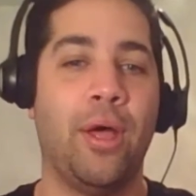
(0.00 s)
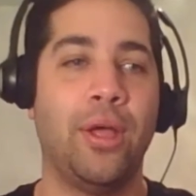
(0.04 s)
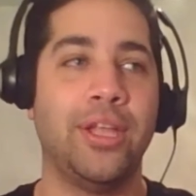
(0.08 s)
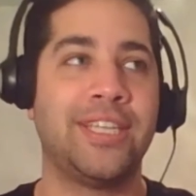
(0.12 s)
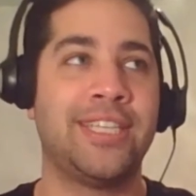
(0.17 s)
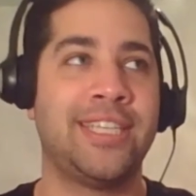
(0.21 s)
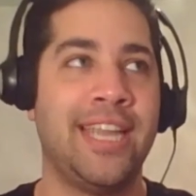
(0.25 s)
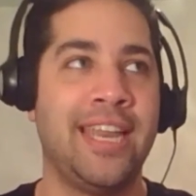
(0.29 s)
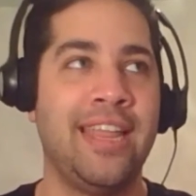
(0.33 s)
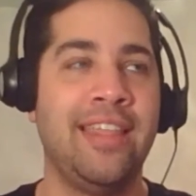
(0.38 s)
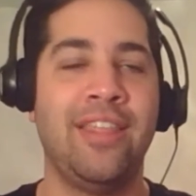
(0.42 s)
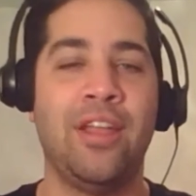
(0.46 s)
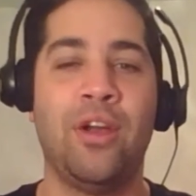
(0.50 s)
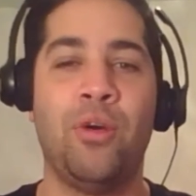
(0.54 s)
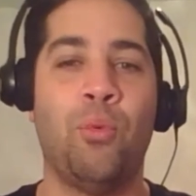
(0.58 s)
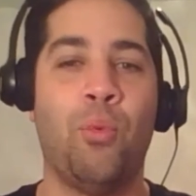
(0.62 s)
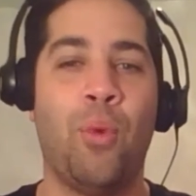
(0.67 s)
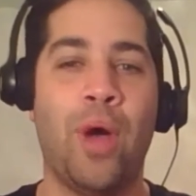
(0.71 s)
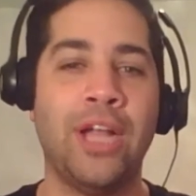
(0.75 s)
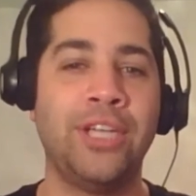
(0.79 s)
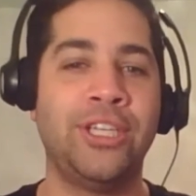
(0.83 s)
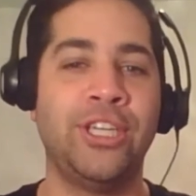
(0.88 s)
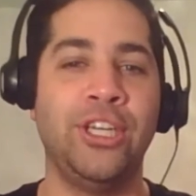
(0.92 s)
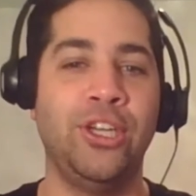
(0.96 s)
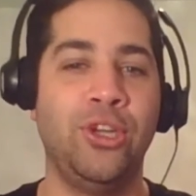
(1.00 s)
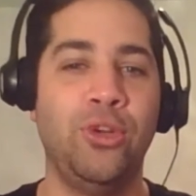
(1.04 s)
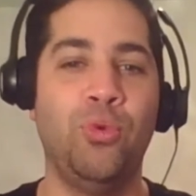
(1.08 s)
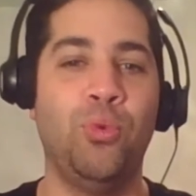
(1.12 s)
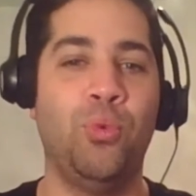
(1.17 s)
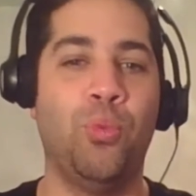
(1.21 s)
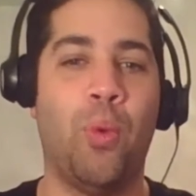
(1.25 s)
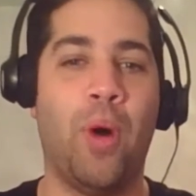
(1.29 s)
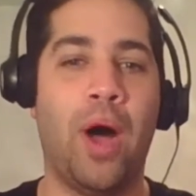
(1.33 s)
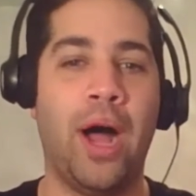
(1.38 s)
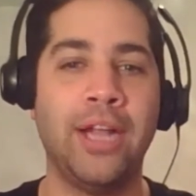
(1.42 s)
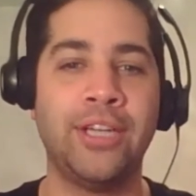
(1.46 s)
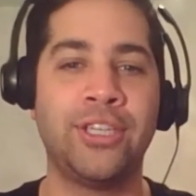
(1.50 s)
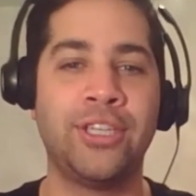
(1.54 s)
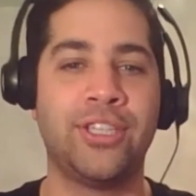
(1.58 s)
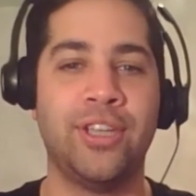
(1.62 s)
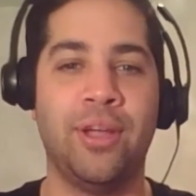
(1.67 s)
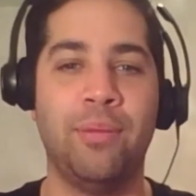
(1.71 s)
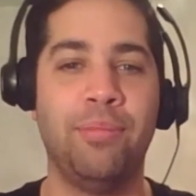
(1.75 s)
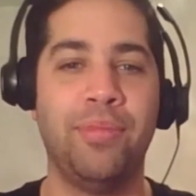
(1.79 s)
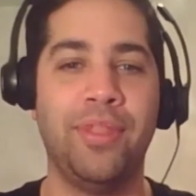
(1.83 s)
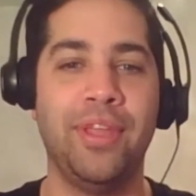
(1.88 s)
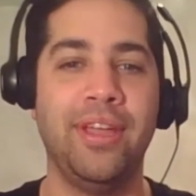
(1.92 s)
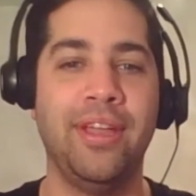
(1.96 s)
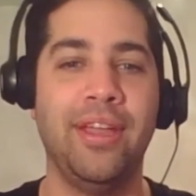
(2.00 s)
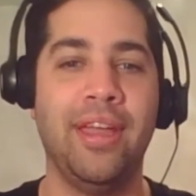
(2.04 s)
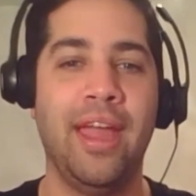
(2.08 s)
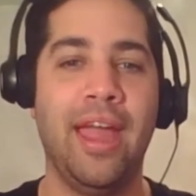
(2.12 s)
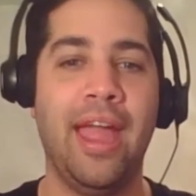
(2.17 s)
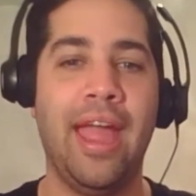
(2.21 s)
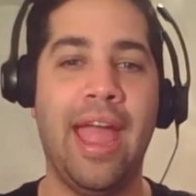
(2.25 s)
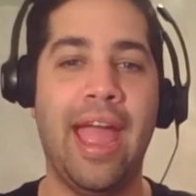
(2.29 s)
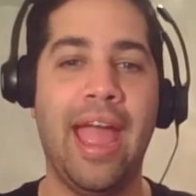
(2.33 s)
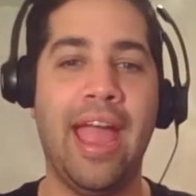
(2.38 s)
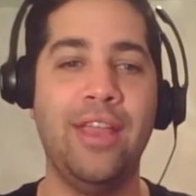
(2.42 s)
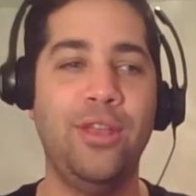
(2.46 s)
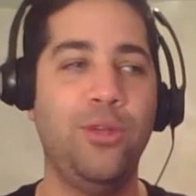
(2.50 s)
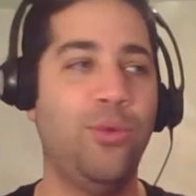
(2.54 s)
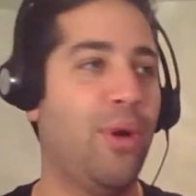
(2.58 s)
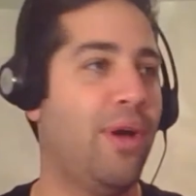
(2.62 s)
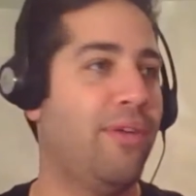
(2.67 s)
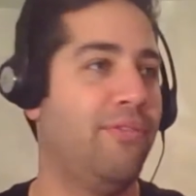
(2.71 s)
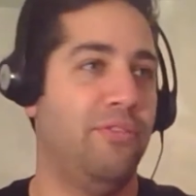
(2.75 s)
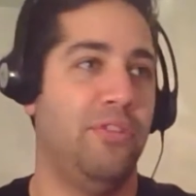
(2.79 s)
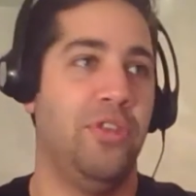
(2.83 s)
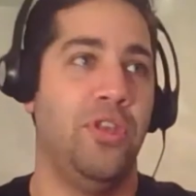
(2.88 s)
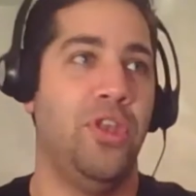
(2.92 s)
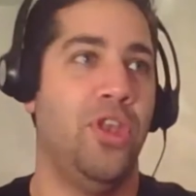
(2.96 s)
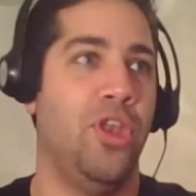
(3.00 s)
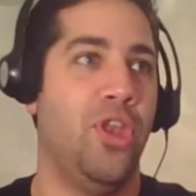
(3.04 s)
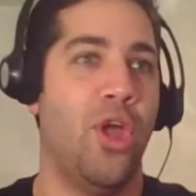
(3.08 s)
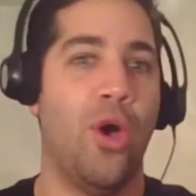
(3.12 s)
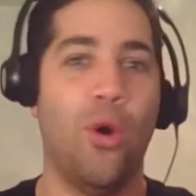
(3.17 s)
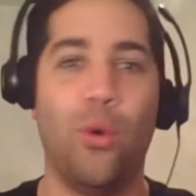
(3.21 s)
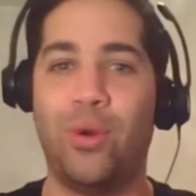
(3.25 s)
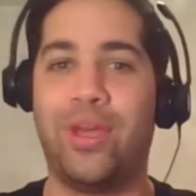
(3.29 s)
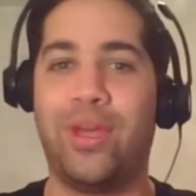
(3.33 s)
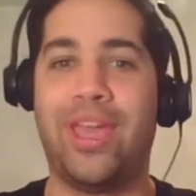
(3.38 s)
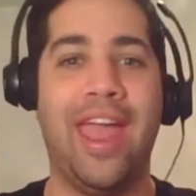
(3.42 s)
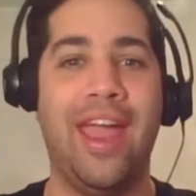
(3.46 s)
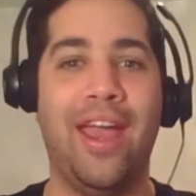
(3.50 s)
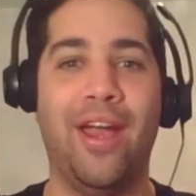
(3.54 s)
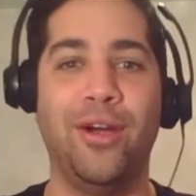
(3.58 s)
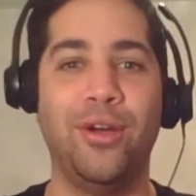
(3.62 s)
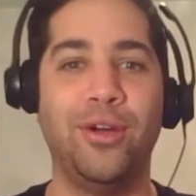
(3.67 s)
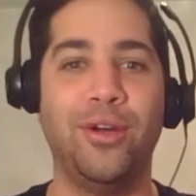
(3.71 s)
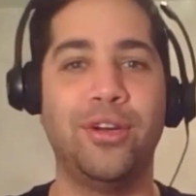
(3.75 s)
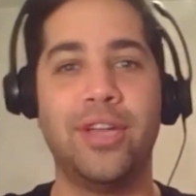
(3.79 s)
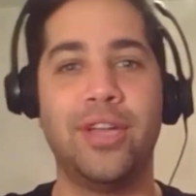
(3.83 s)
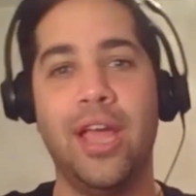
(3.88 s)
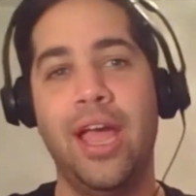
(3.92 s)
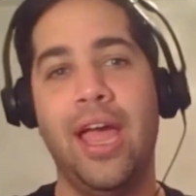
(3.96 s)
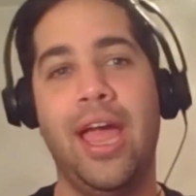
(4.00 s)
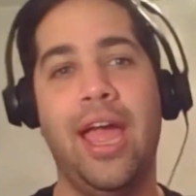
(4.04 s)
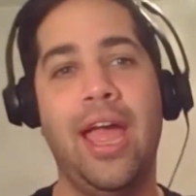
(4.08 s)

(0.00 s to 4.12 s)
sitting there watching you watch something, and you have no care. You